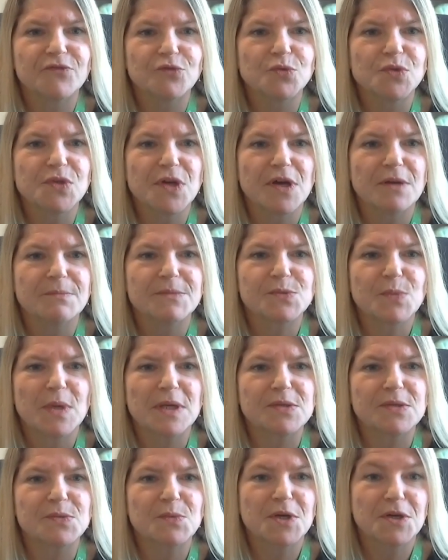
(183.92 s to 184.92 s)
full time as well
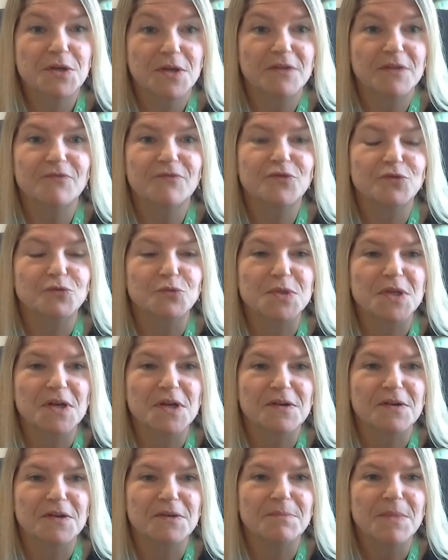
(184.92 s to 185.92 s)
as working full
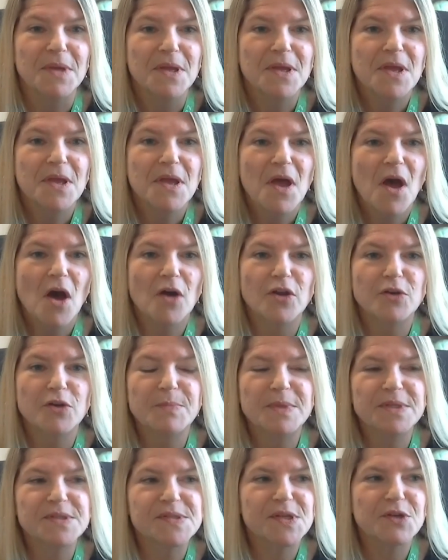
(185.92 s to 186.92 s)
time, and I'd
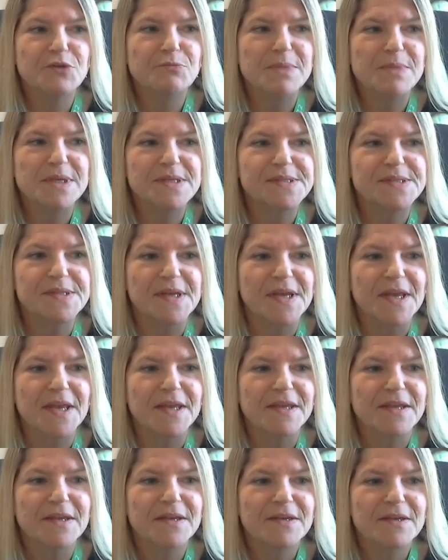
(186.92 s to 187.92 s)
been so
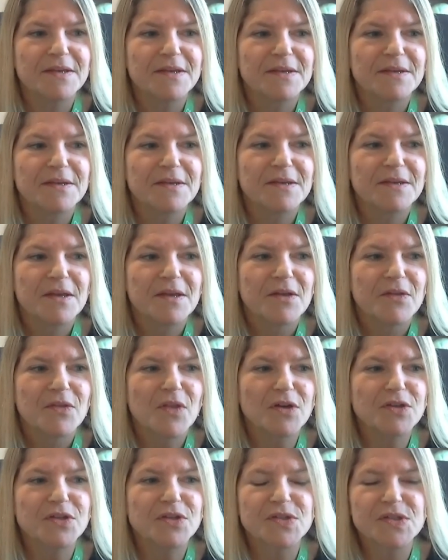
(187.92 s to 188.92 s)
busy
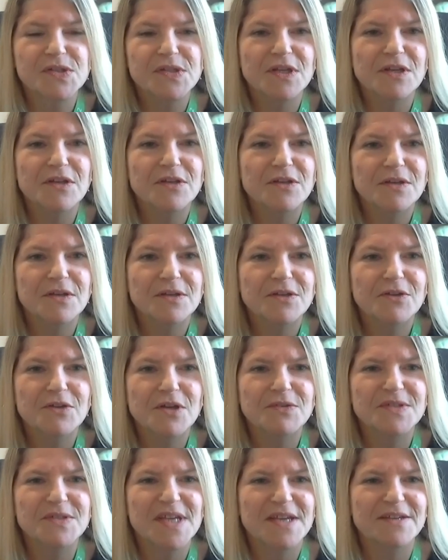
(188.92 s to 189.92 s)
that you
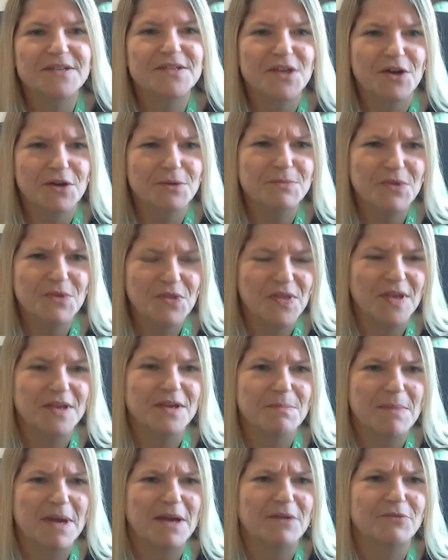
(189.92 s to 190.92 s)
don't take time to think
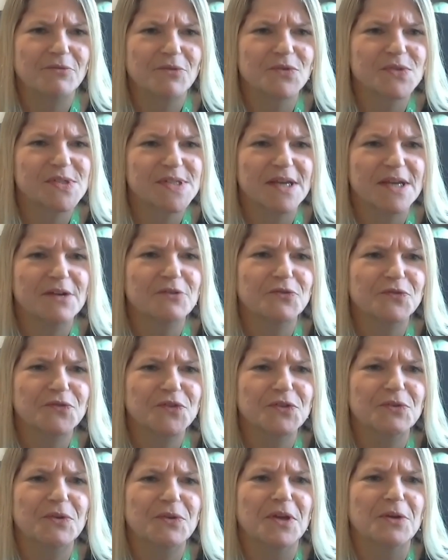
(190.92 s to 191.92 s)
about yourself,
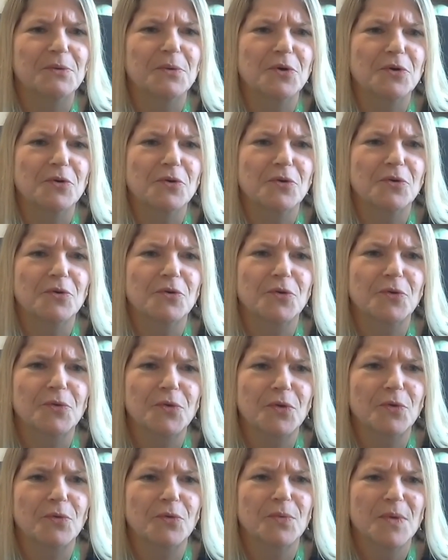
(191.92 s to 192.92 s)
do you, or
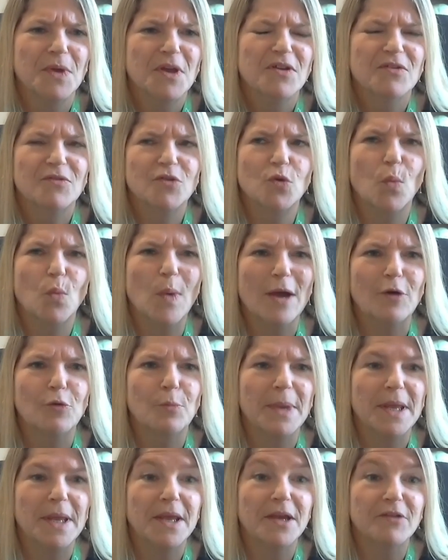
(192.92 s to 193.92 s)
your
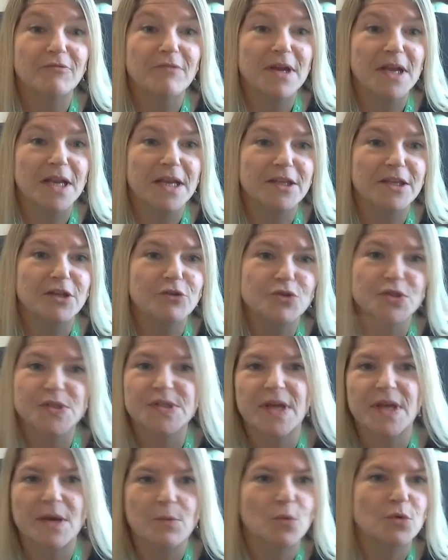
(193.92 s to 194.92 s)
well-being, really. You just
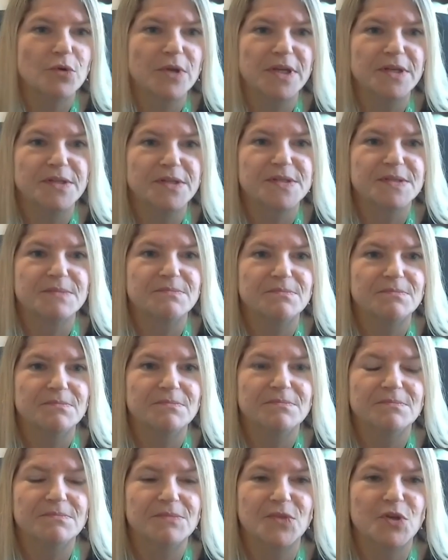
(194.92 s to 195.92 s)
get what needs
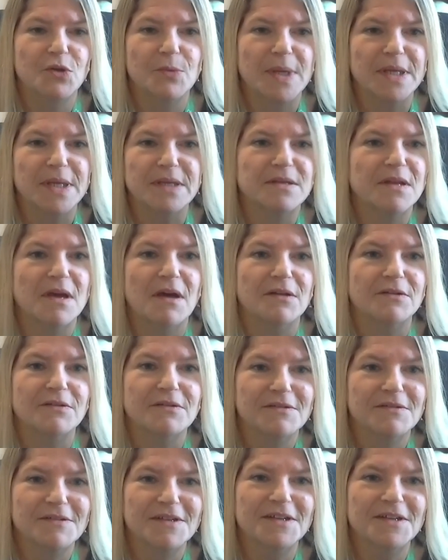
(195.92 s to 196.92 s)
doing done.